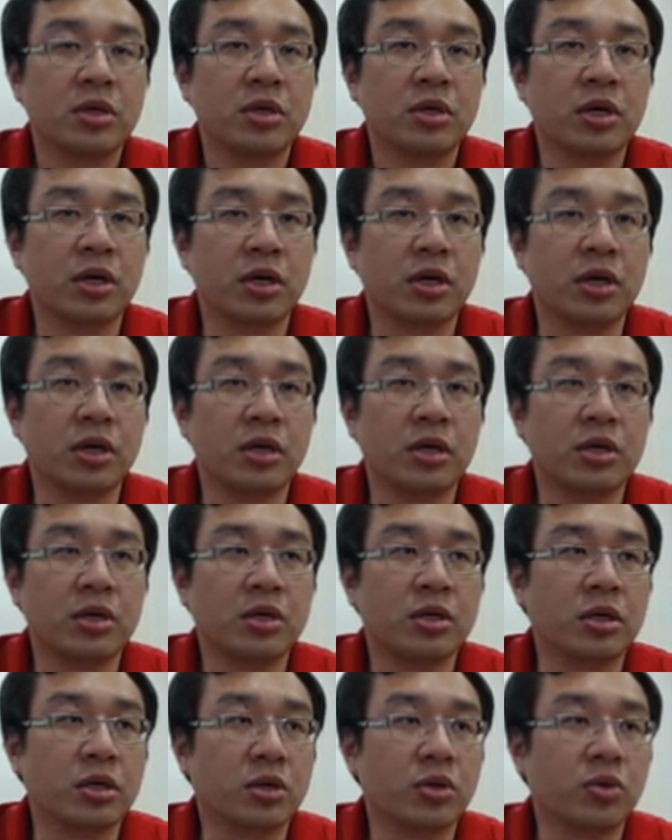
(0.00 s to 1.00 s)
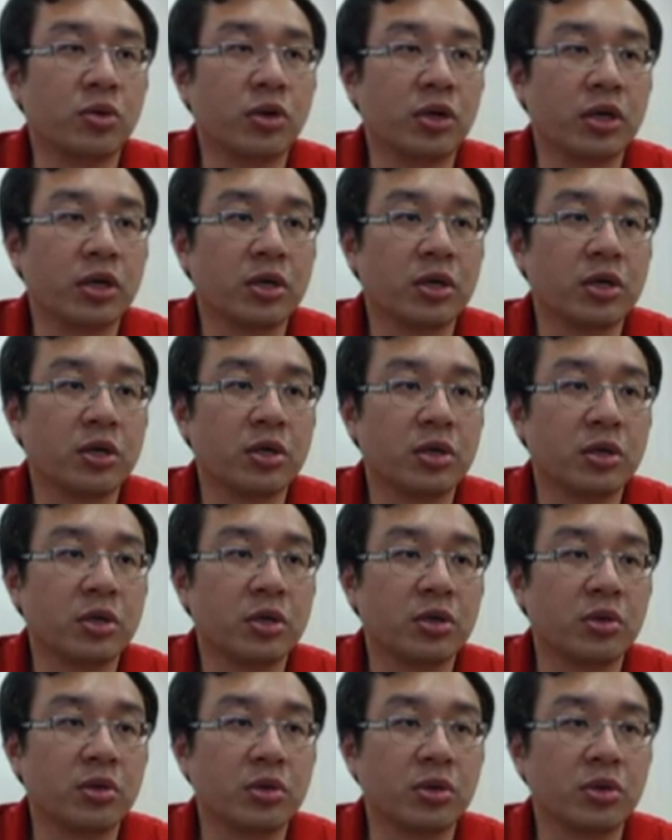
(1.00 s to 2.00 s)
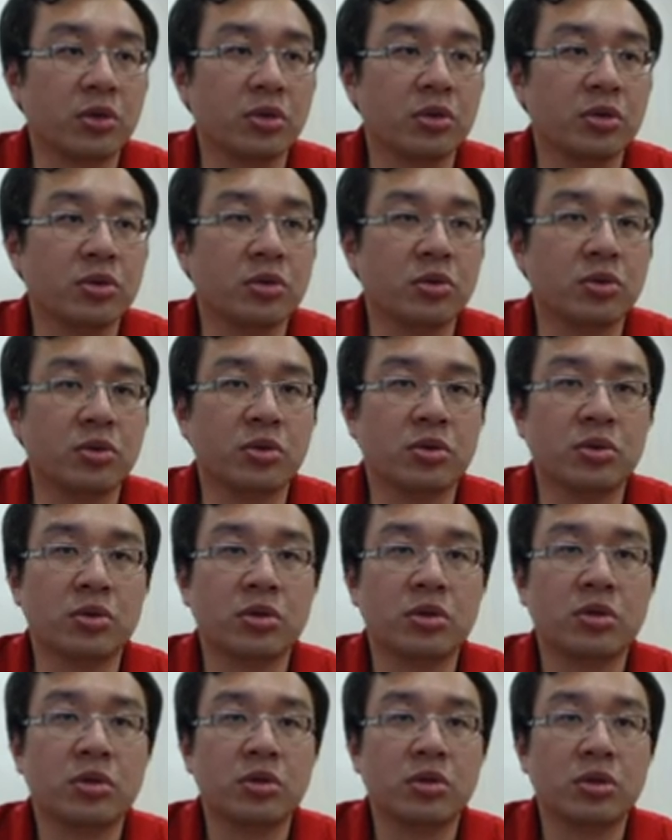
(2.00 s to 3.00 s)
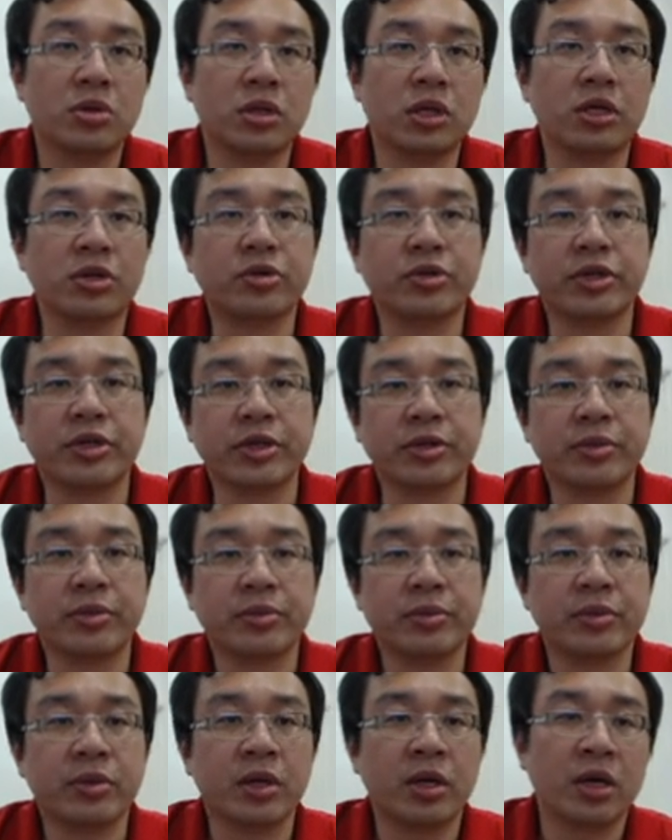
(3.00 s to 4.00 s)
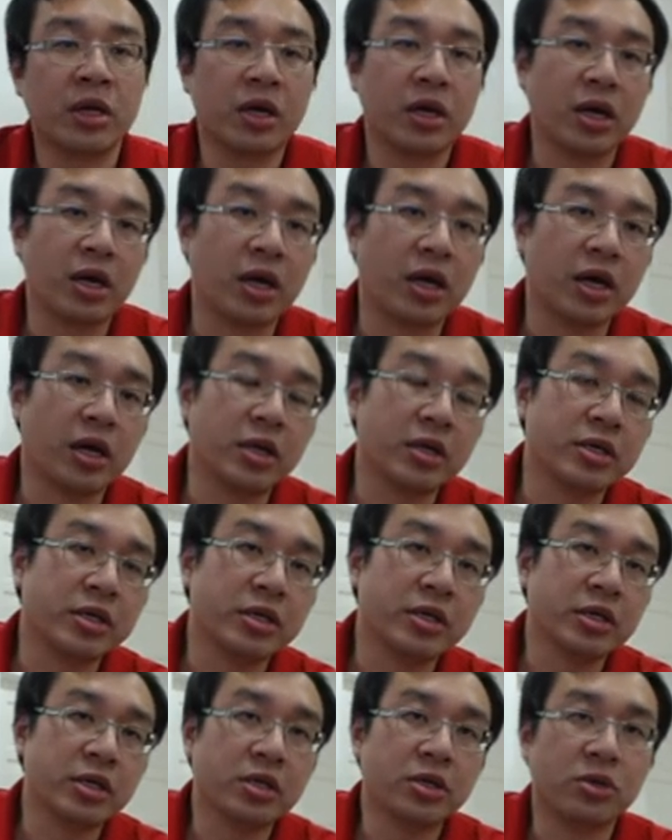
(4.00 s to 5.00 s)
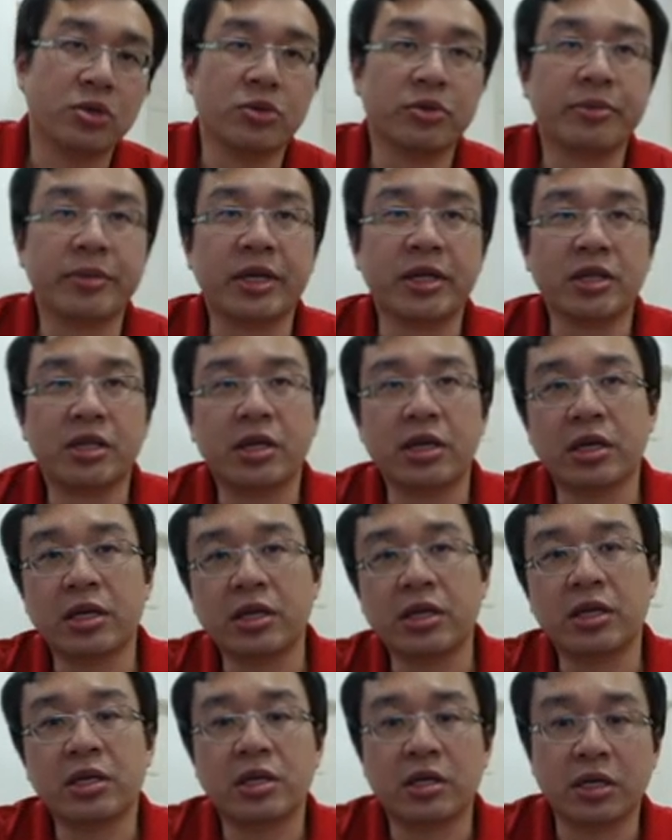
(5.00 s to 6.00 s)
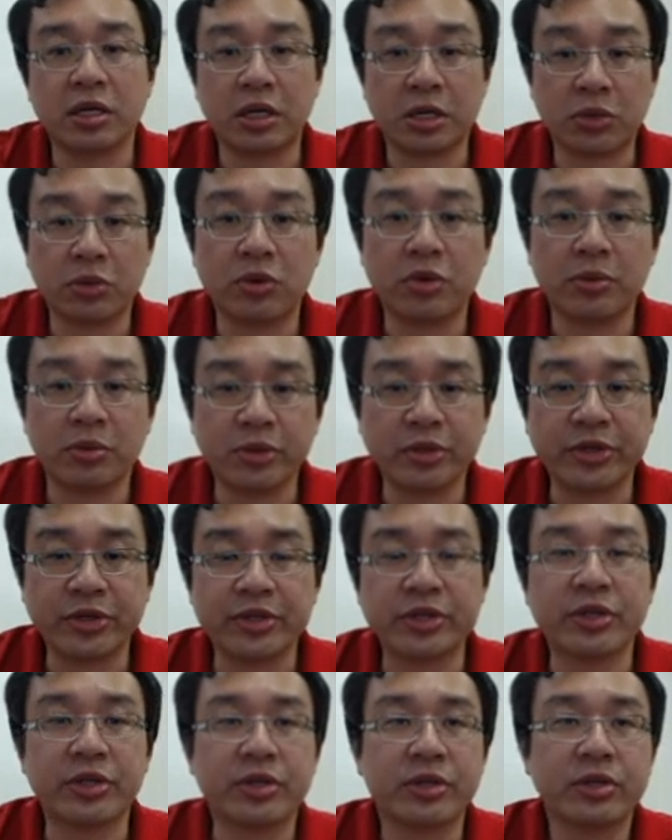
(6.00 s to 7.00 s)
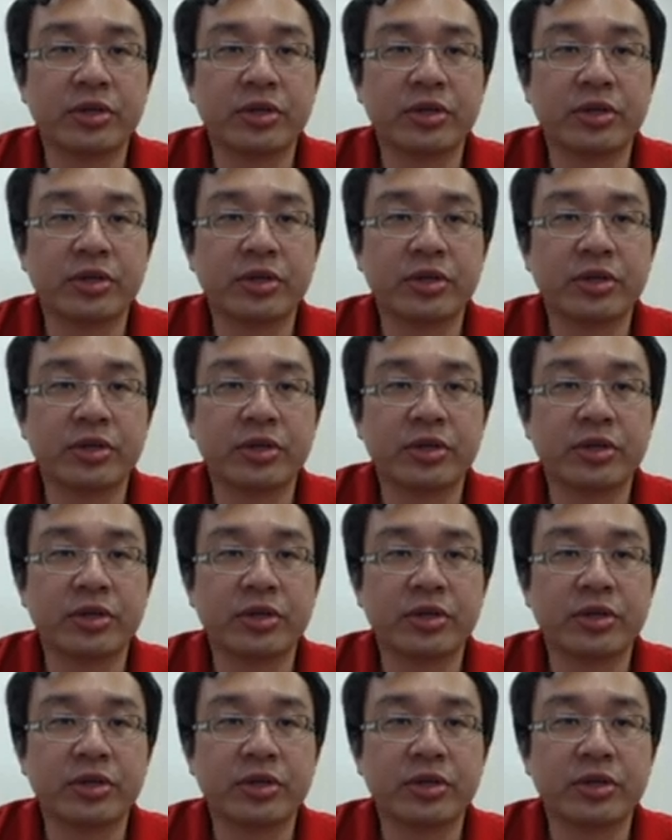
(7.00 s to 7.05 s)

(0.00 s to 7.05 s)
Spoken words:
then the queen will go to d3. And here you maintain the equal position.